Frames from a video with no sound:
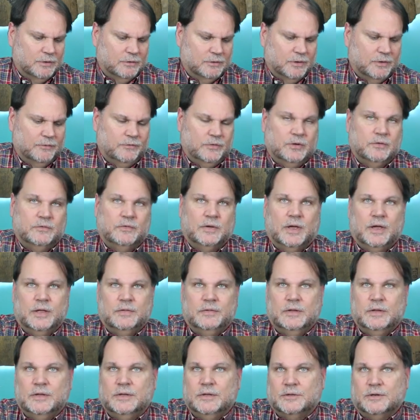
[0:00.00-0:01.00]
or if you've
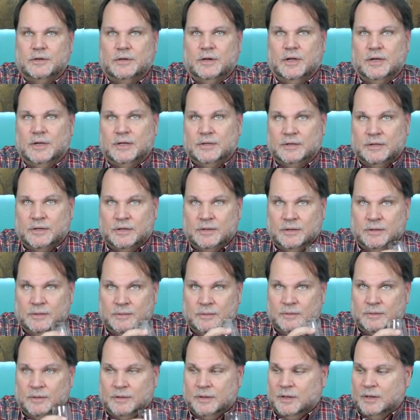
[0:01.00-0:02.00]
had these or not,
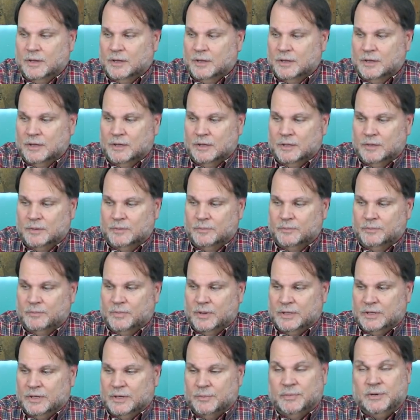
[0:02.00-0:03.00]

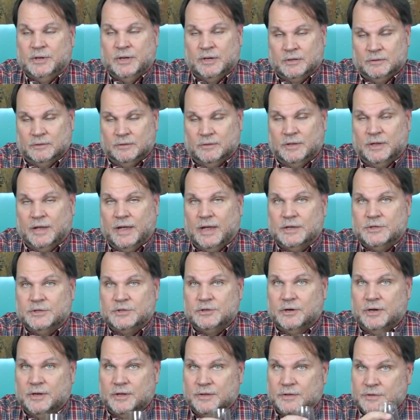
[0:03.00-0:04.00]
but in particular with cask
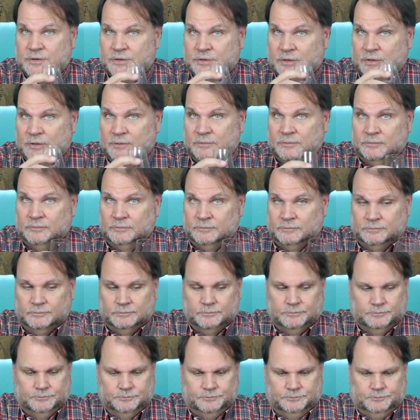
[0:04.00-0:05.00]
strength. So
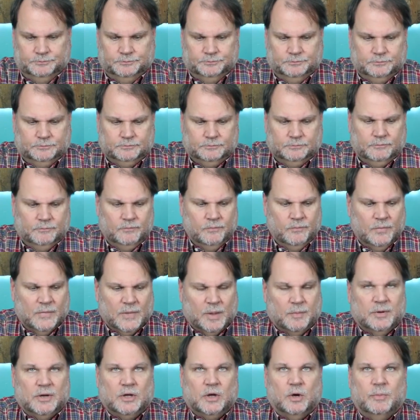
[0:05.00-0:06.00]

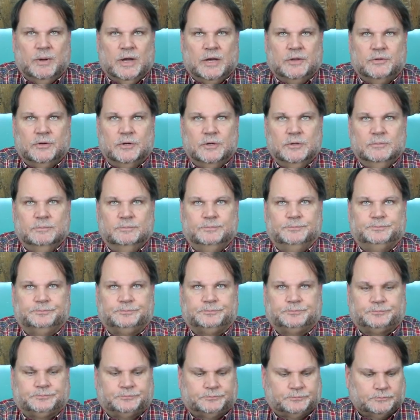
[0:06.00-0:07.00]
I'm going to go back through,
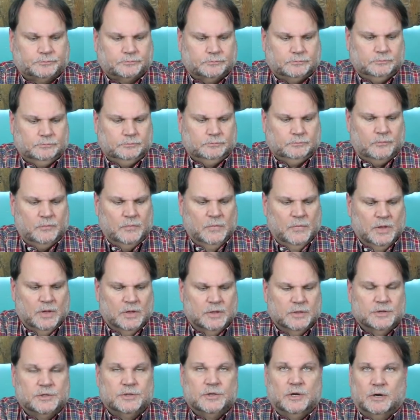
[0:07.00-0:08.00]

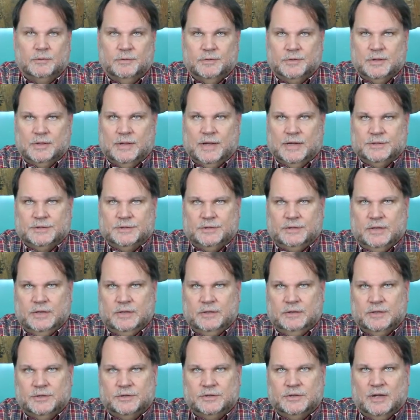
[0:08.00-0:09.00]
starting with Glass D
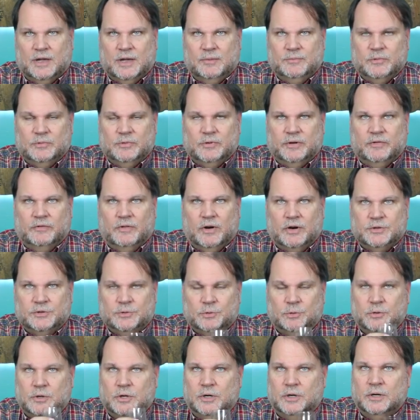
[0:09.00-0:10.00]
this time in reverse
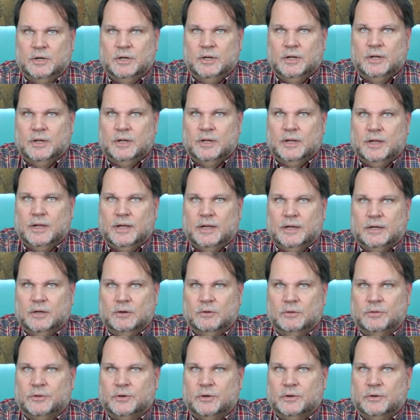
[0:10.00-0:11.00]
order, and
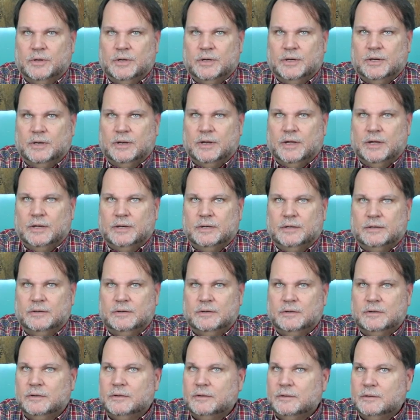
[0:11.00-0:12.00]
go through and
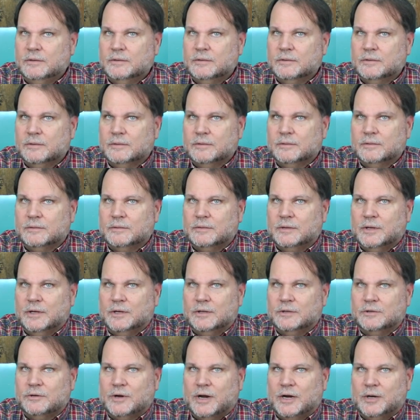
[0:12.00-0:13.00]
you
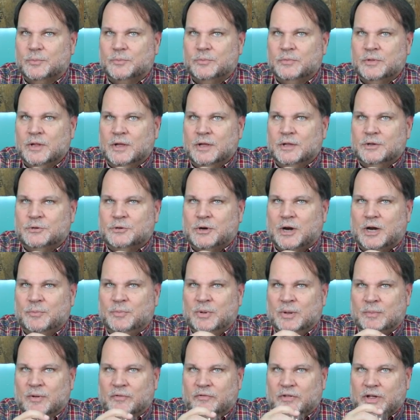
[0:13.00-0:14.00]
know, try to
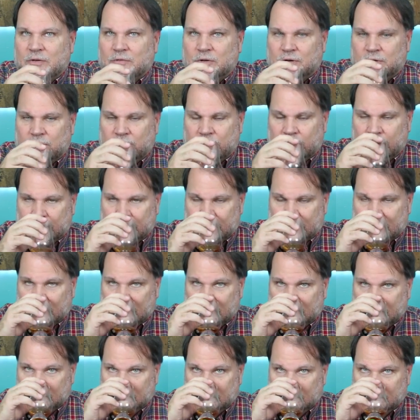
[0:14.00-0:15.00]
pick my favorite today.
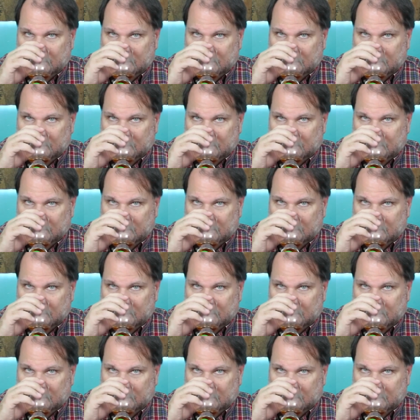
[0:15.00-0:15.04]
So